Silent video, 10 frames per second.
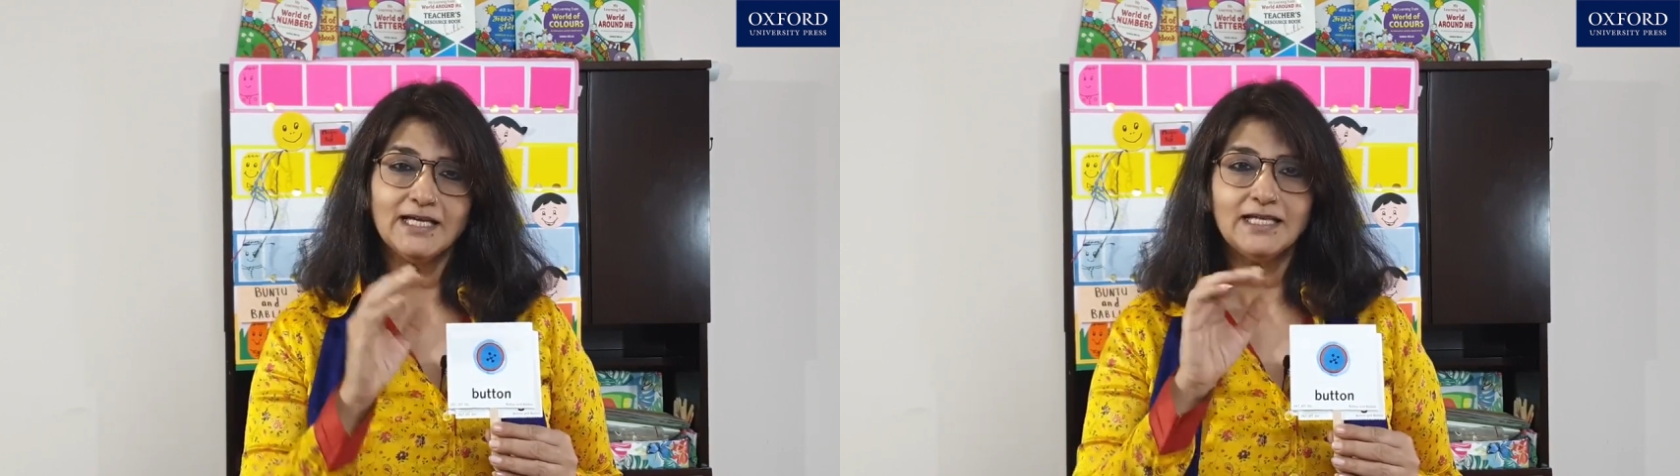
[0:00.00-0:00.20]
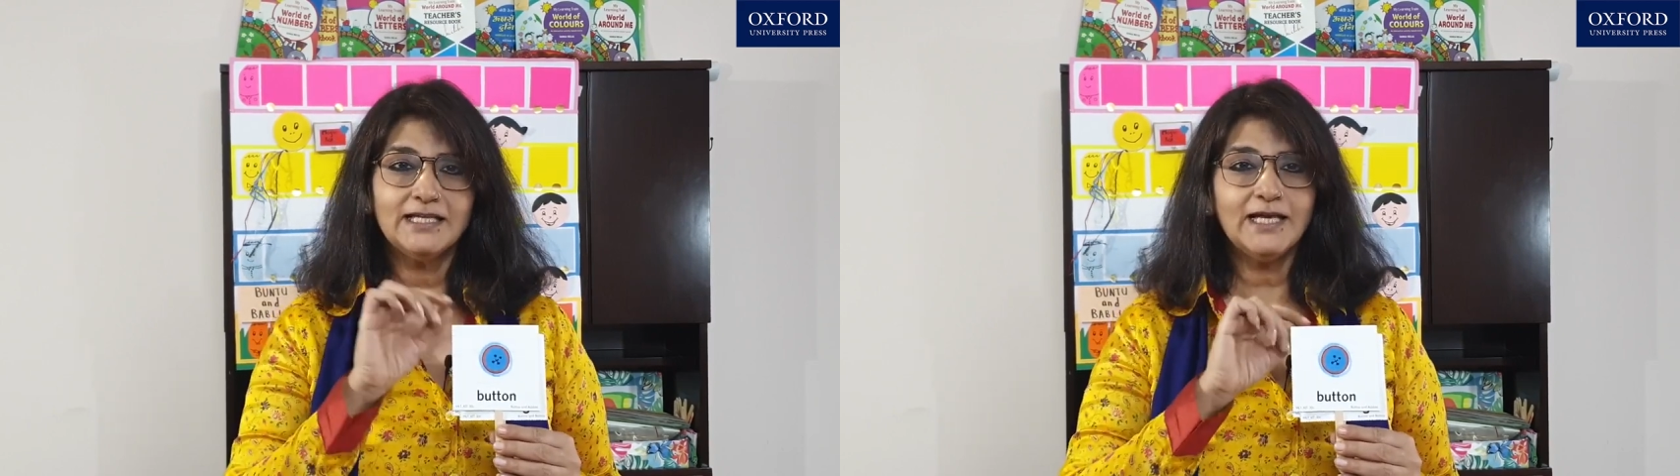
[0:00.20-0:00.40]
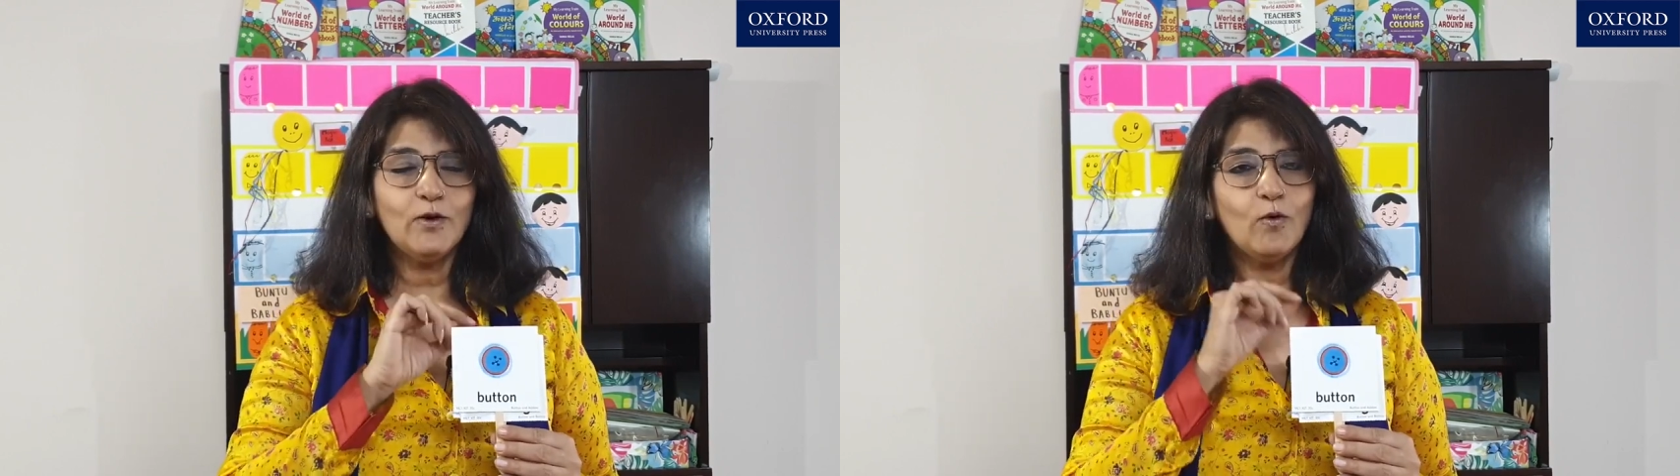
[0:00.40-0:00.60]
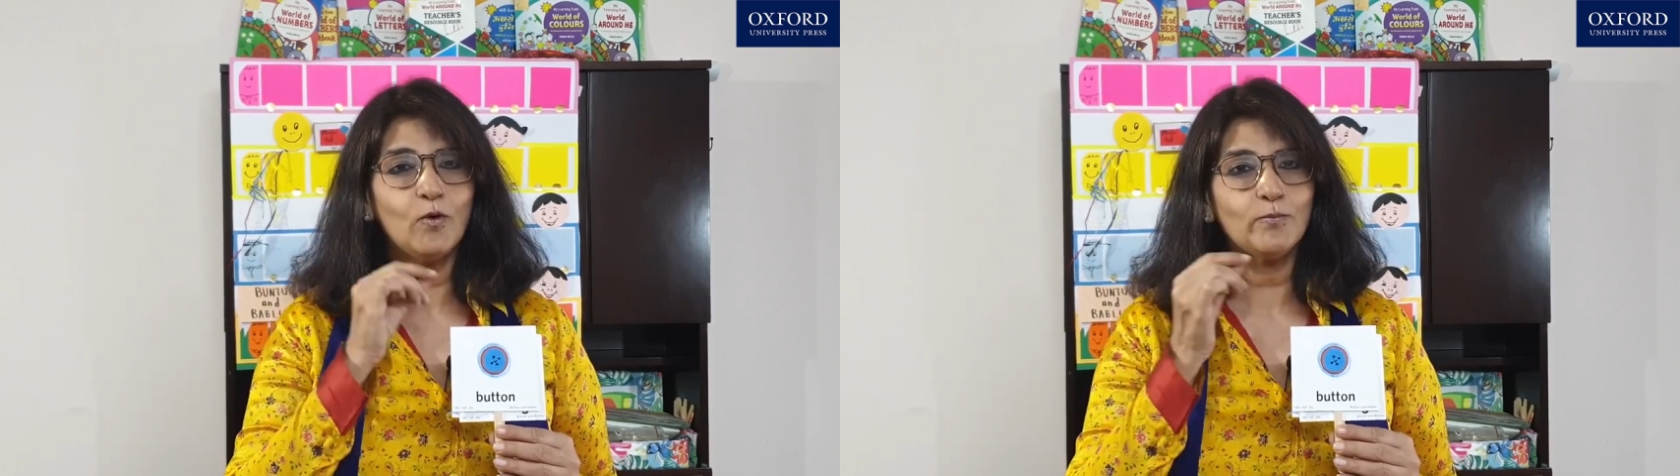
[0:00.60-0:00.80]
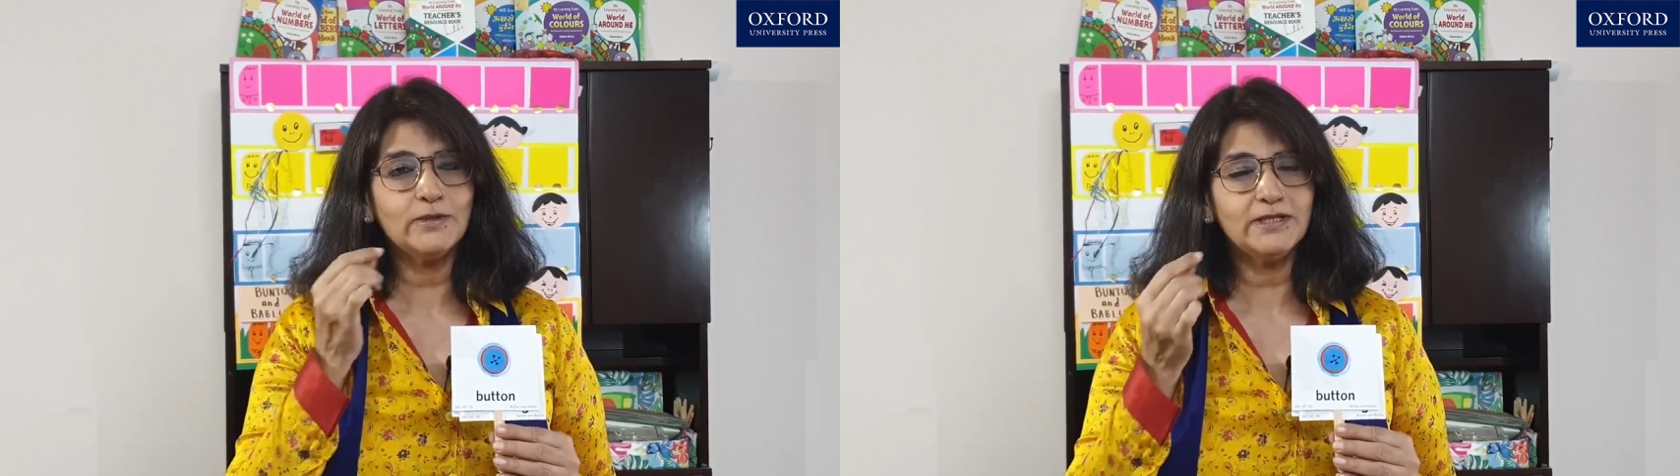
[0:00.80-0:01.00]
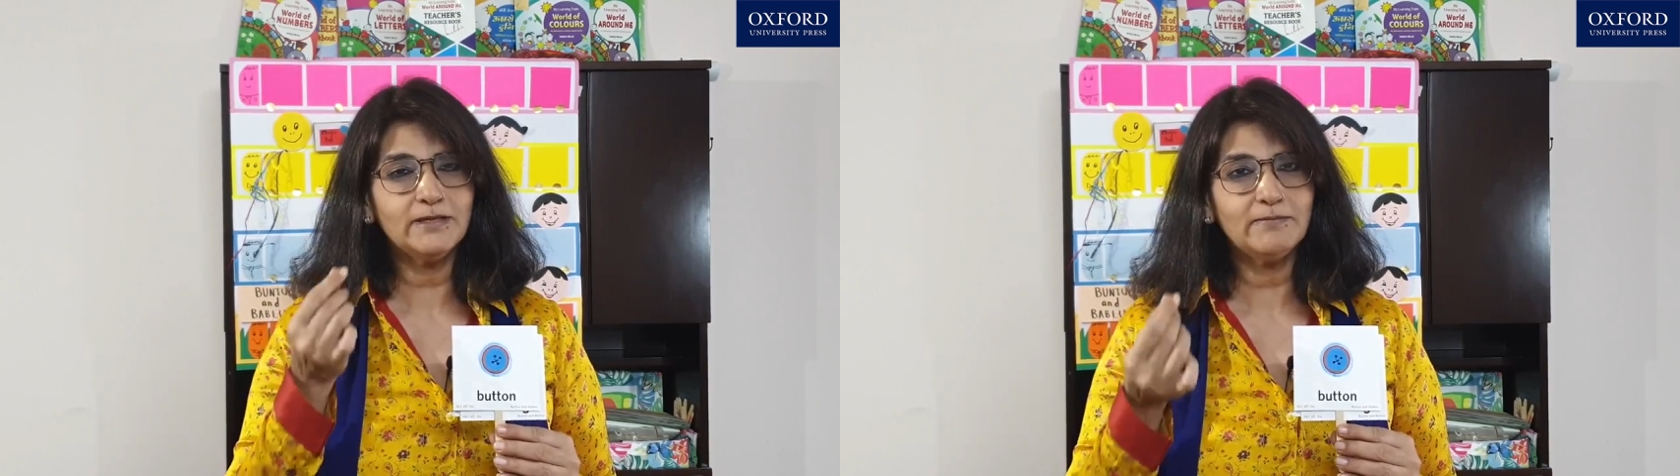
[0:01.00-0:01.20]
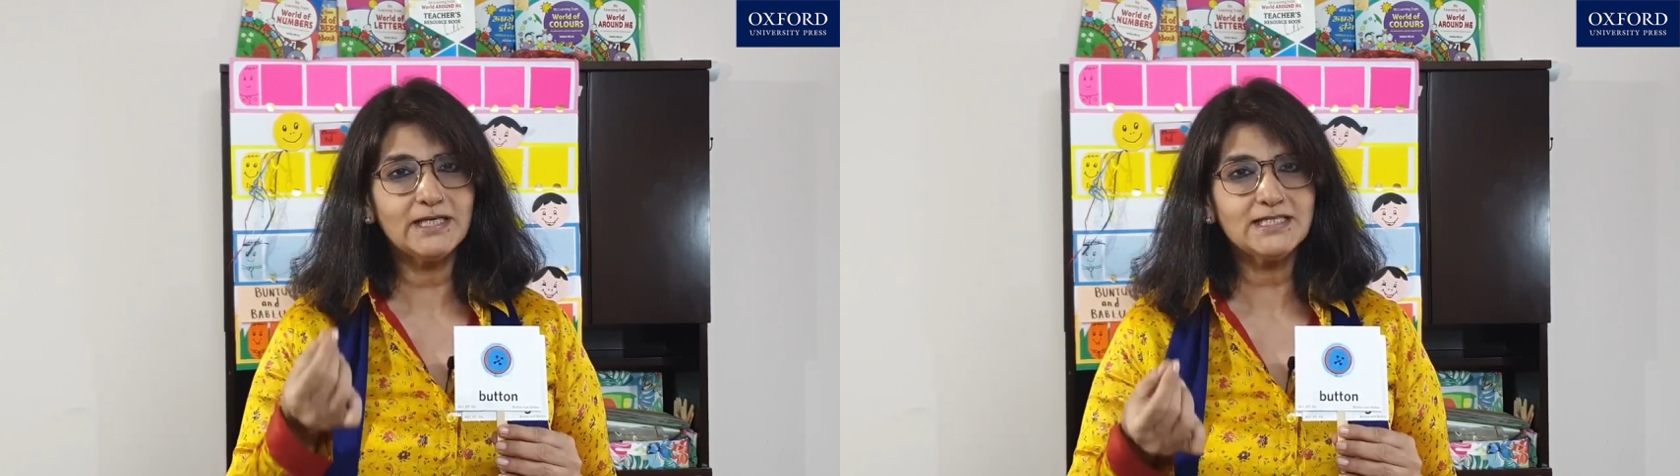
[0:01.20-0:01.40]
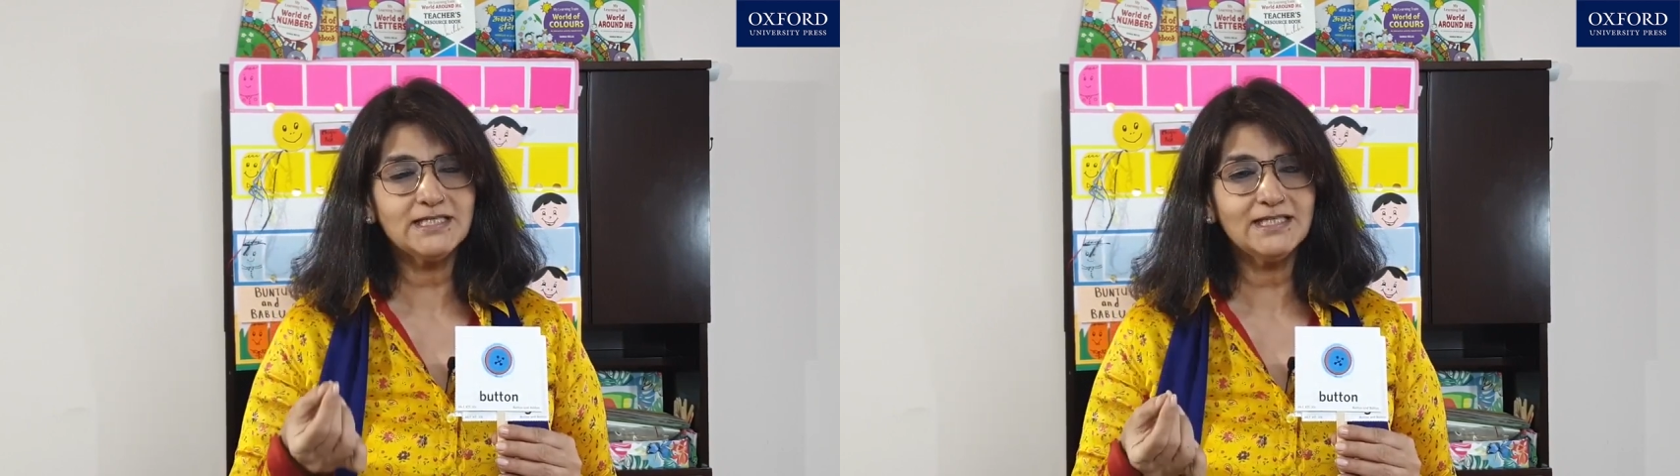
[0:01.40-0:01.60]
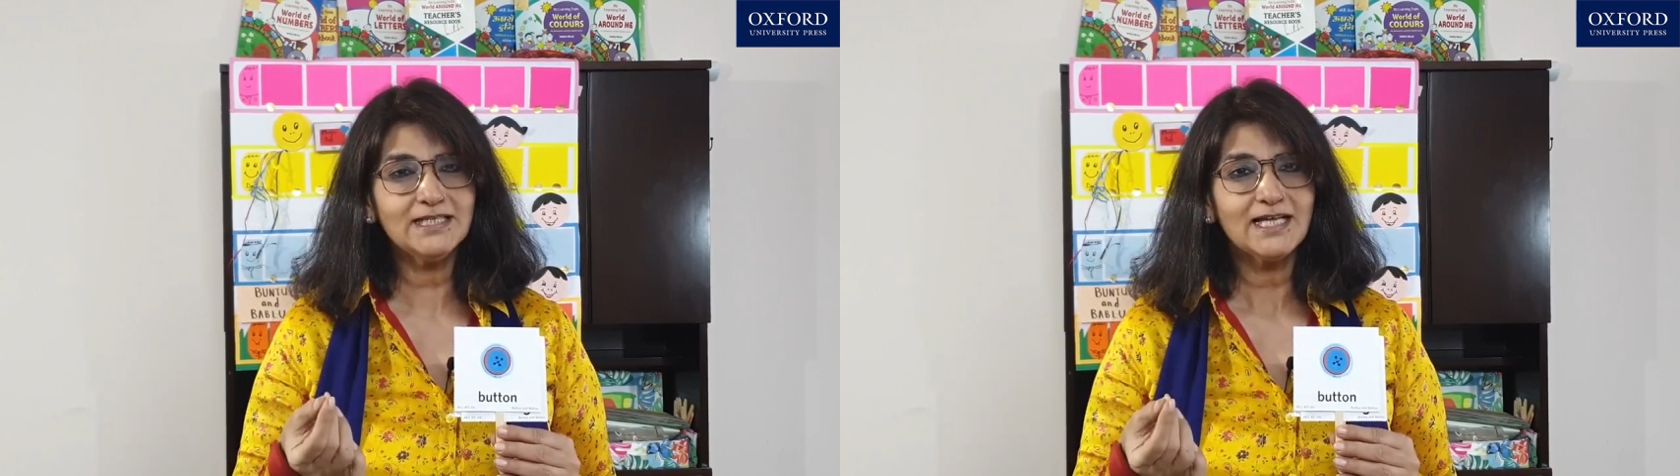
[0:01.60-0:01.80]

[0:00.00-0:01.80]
they open the button